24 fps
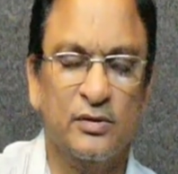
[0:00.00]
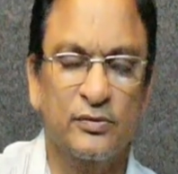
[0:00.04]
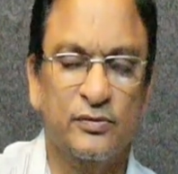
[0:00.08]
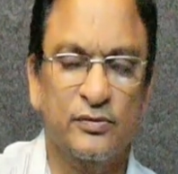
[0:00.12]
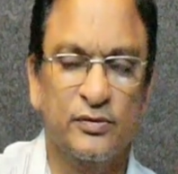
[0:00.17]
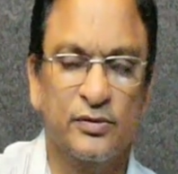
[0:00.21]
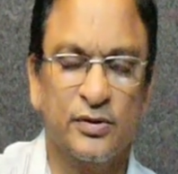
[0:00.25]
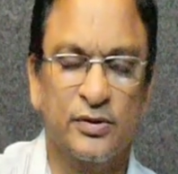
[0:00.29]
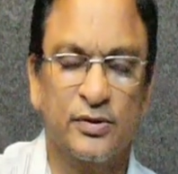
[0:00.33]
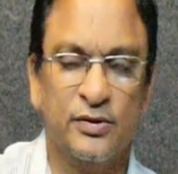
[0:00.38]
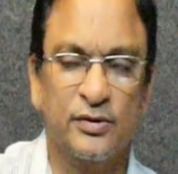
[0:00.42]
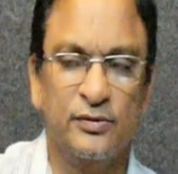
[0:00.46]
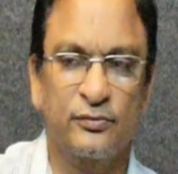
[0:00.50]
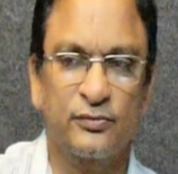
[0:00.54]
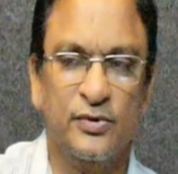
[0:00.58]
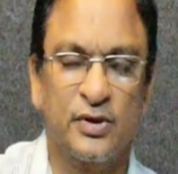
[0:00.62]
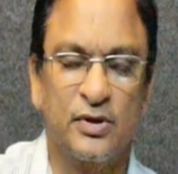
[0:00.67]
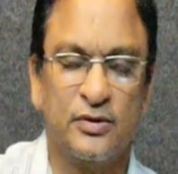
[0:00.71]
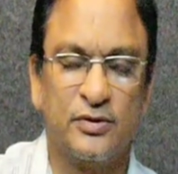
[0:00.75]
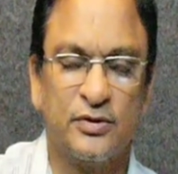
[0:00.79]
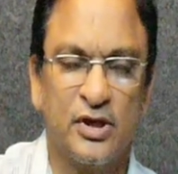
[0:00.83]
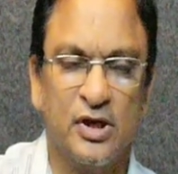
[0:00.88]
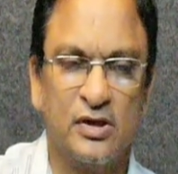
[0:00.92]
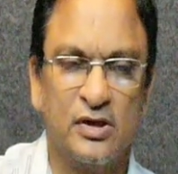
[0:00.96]

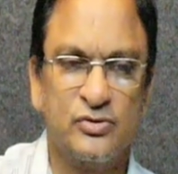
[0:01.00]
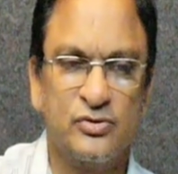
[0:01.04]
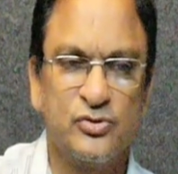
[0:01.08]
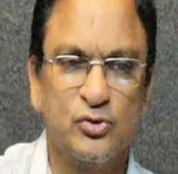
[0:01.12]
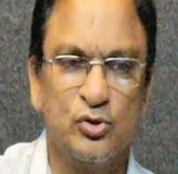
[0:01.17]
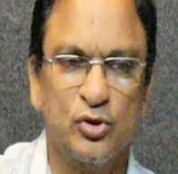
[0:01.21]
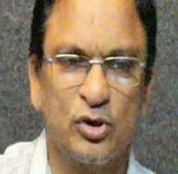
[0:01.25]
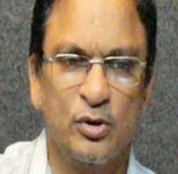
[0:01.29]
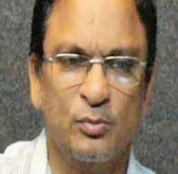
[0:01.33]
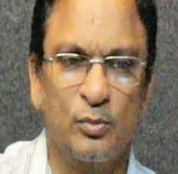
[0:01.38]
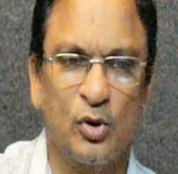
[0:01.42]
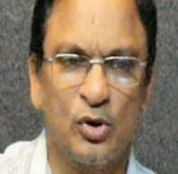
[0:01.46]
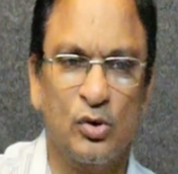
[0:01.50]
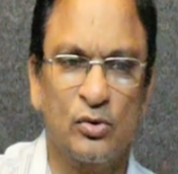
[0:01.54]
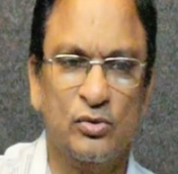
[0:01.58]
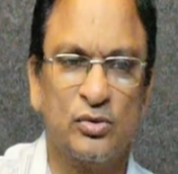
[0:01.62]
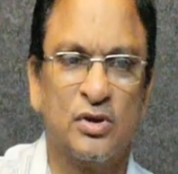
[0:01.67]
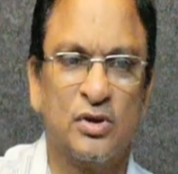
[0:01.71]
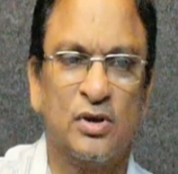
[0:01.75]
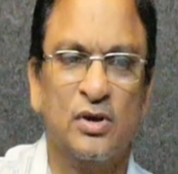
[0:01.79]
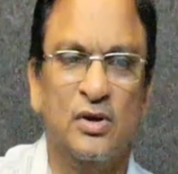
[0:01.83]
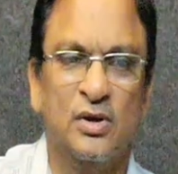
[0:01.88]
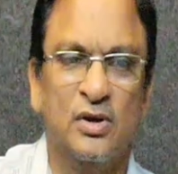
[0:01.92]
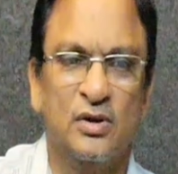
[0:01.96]
will tells you about
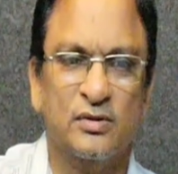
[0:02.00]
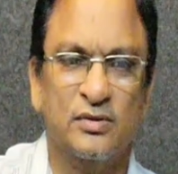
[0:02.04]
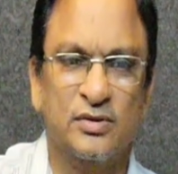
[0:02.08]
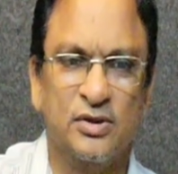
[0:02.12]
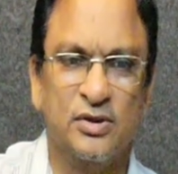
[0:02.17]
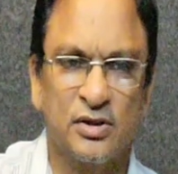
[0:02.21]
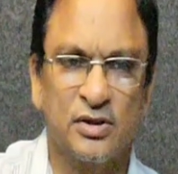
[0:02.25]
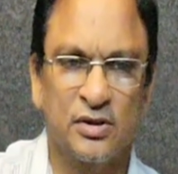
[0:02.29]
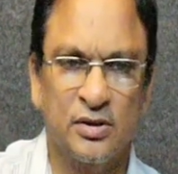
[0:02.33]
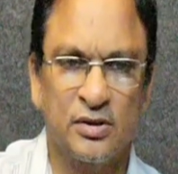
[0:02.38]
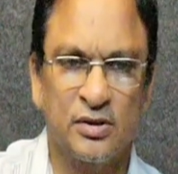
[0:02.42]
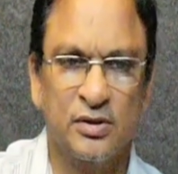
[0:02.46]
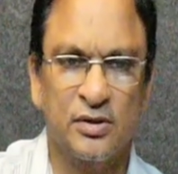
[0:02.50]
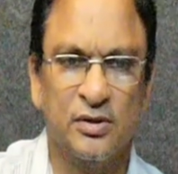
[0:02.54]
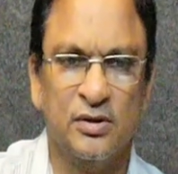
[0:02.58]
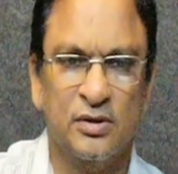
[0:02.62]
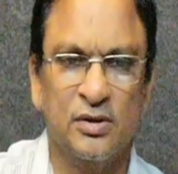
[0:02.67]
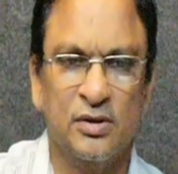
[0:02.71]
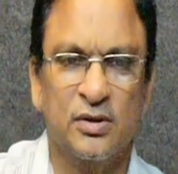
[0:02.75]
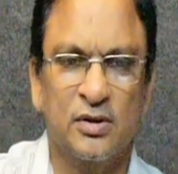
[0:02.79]
the